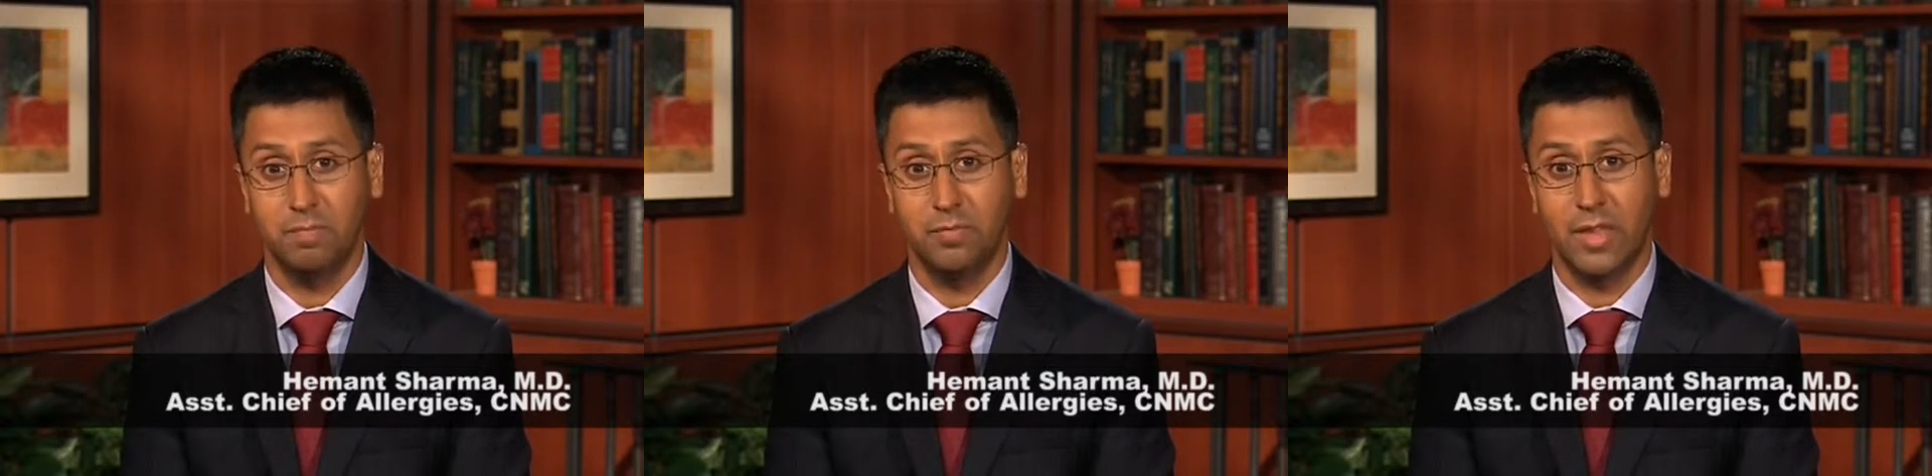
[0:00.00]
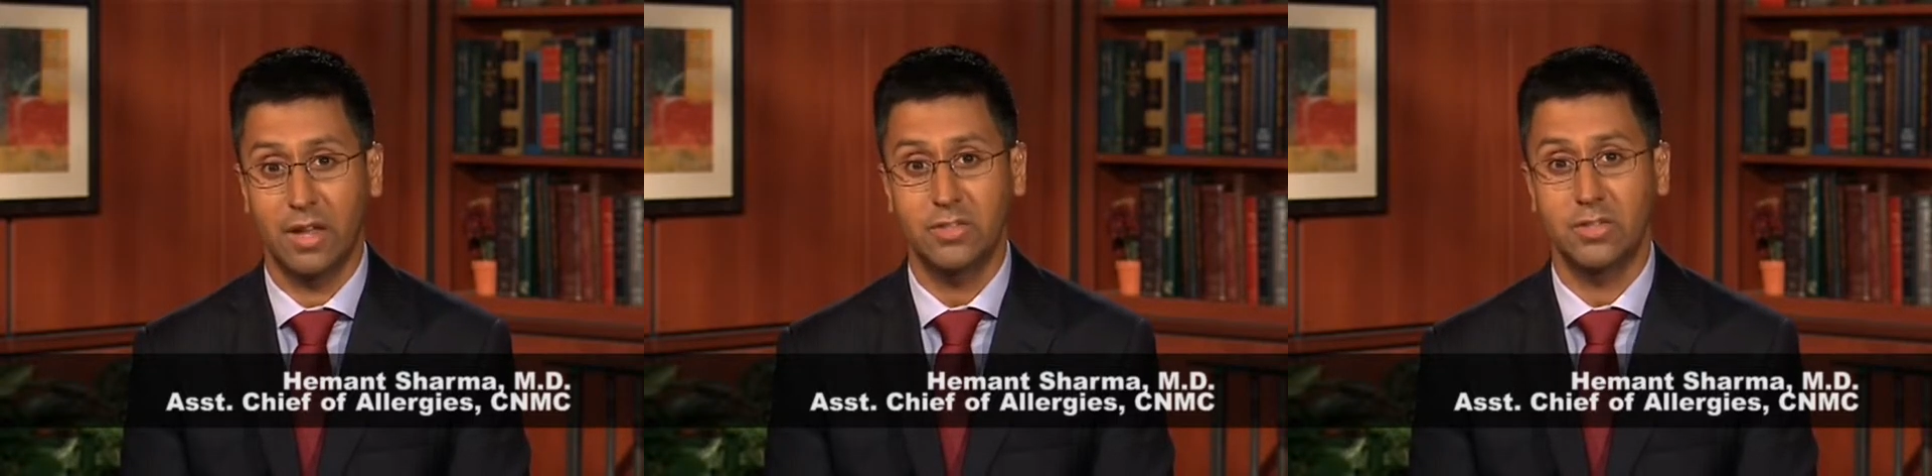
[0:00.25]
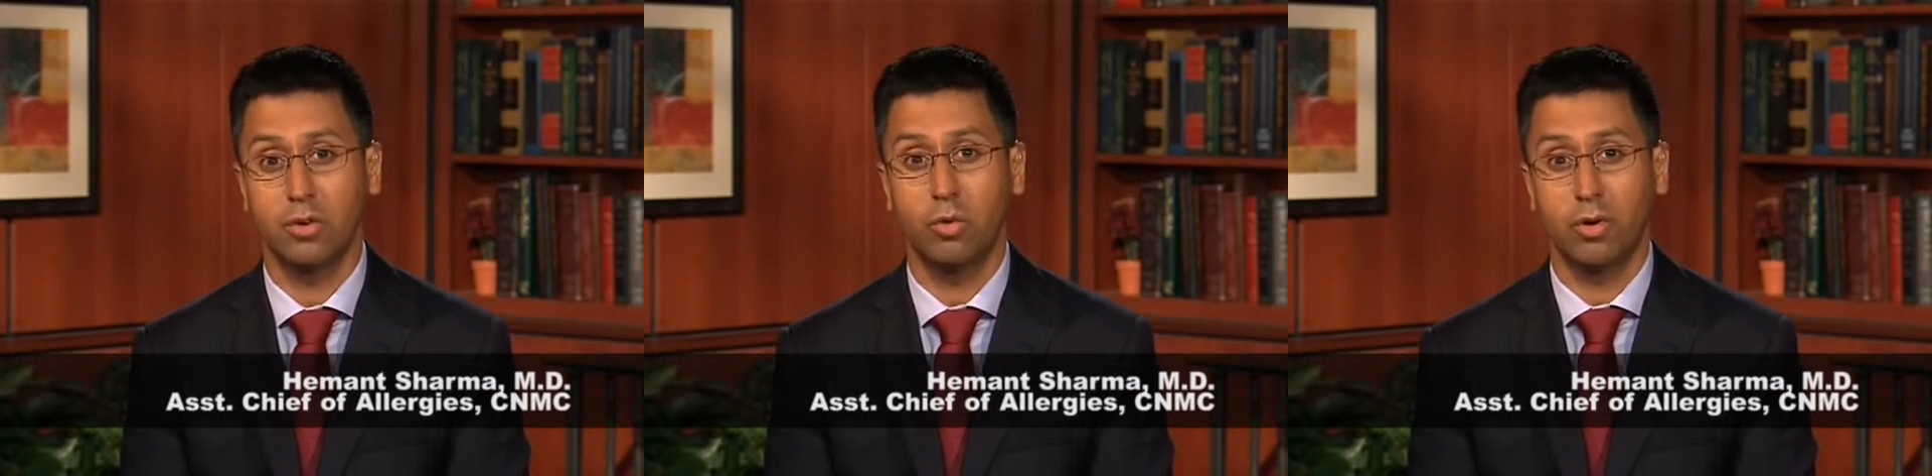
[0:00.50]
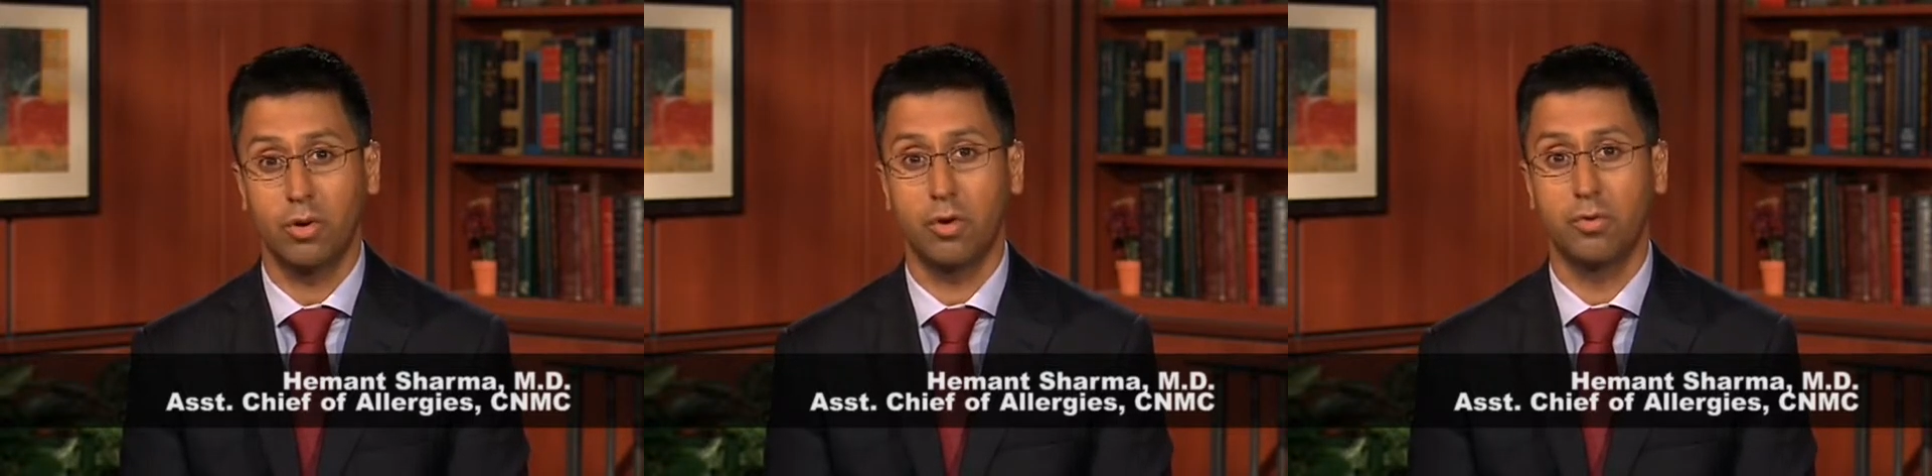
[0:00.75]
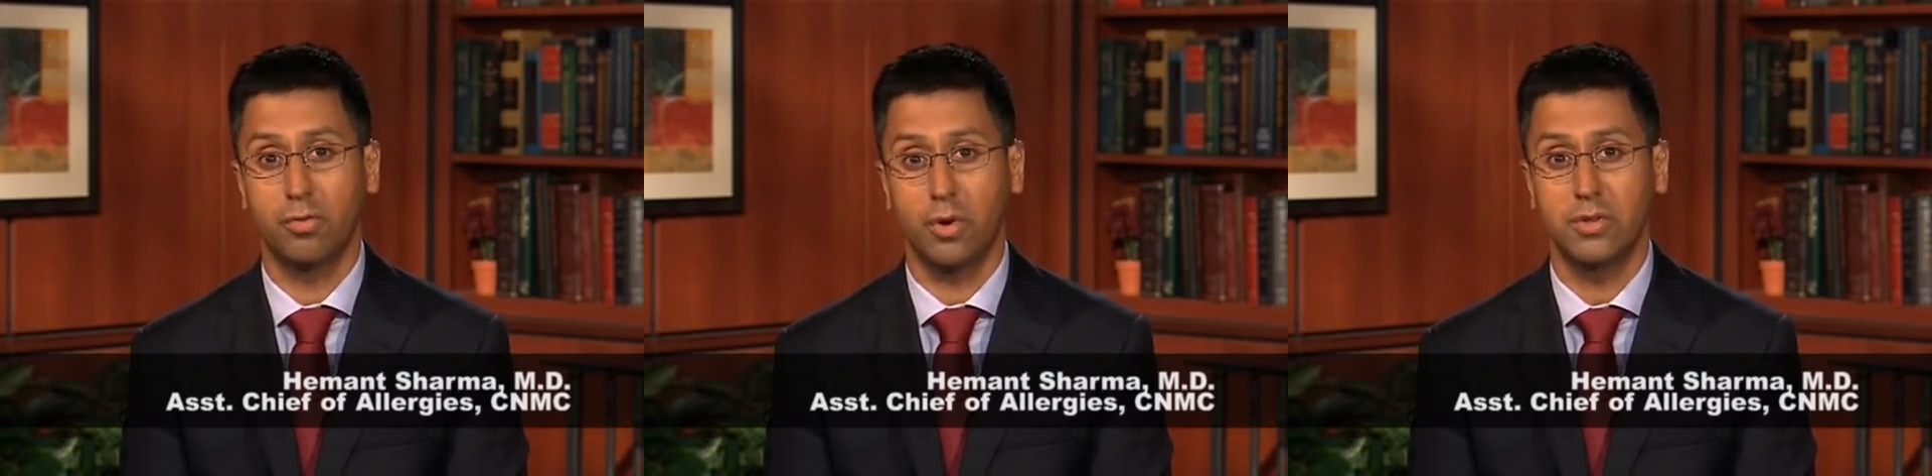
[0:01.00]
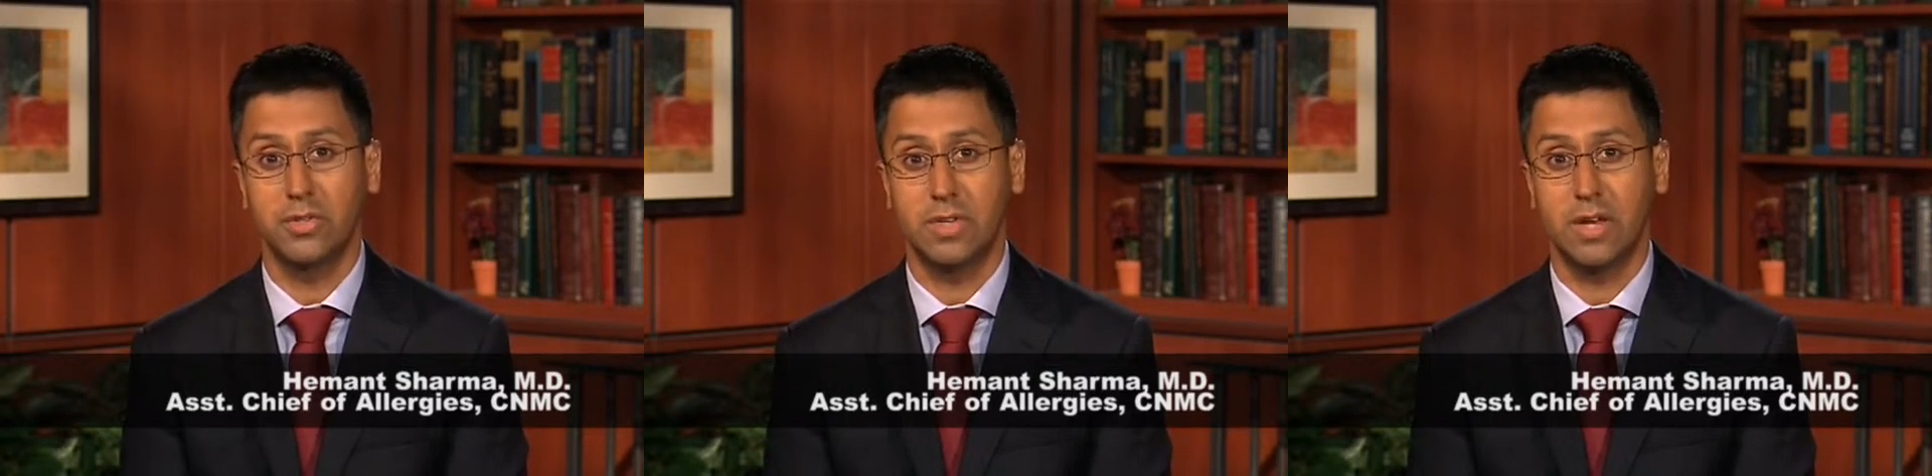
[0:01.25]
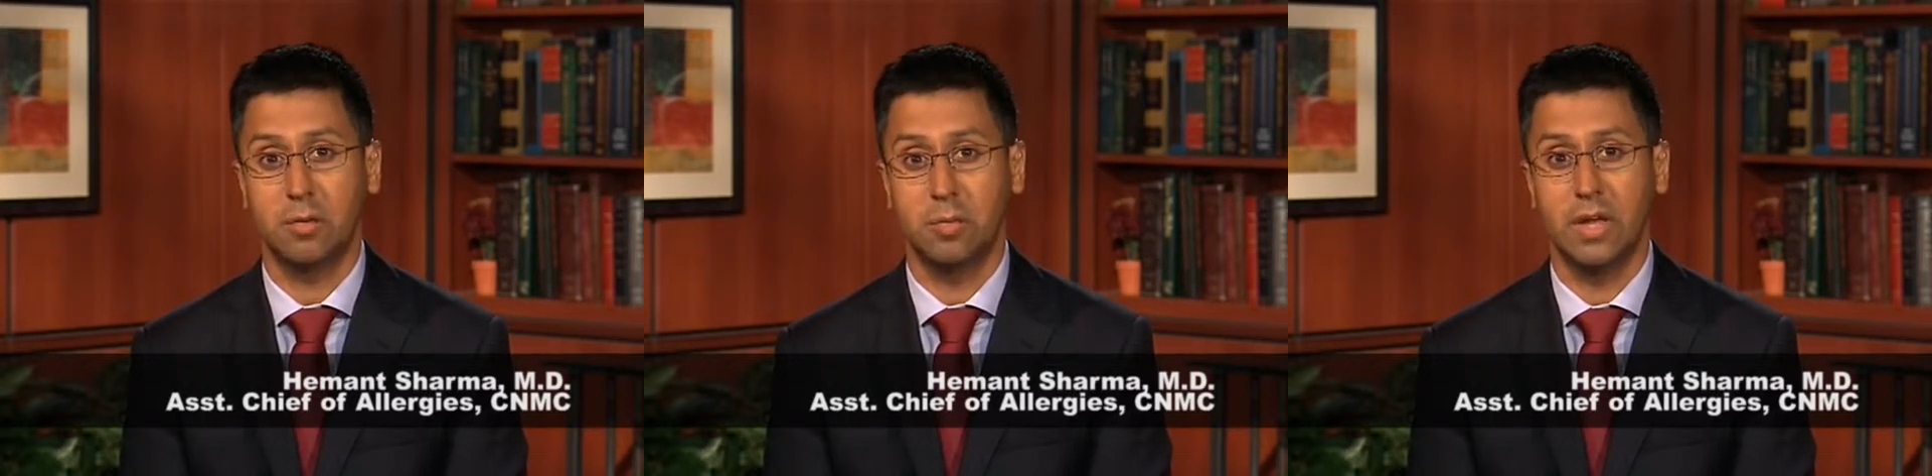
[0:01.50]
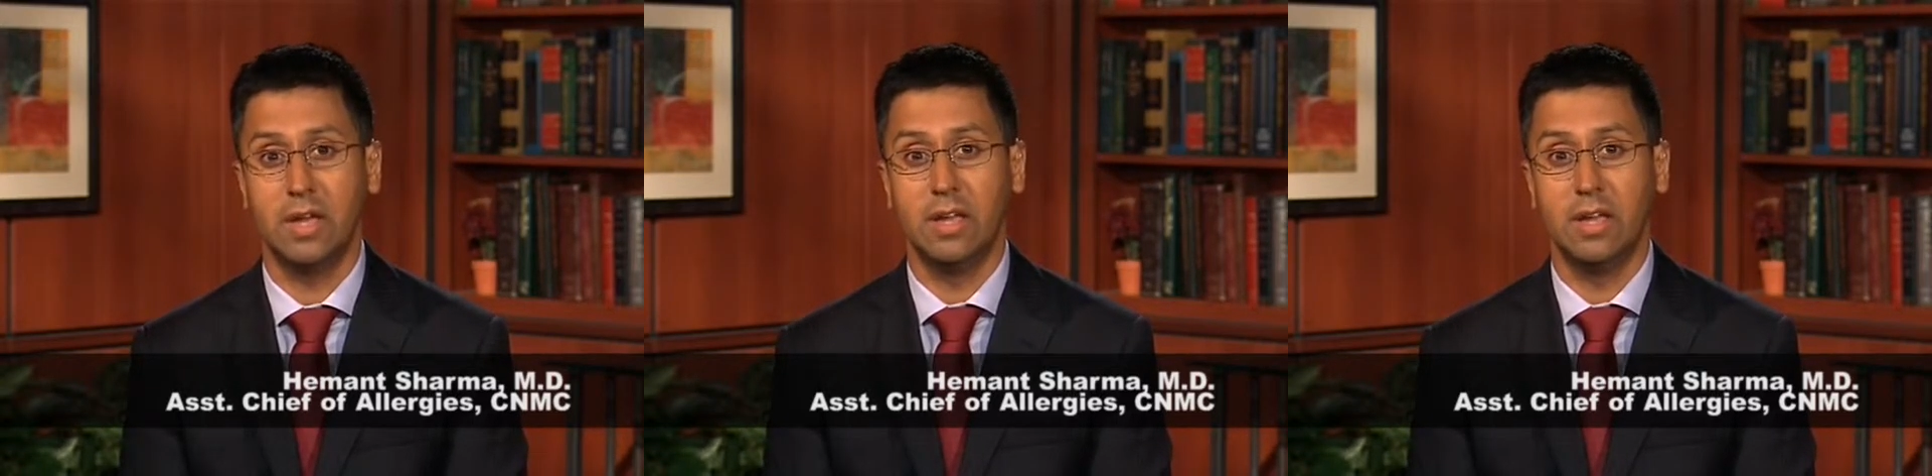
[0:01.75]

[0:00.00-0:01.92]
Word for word: That's the critical first step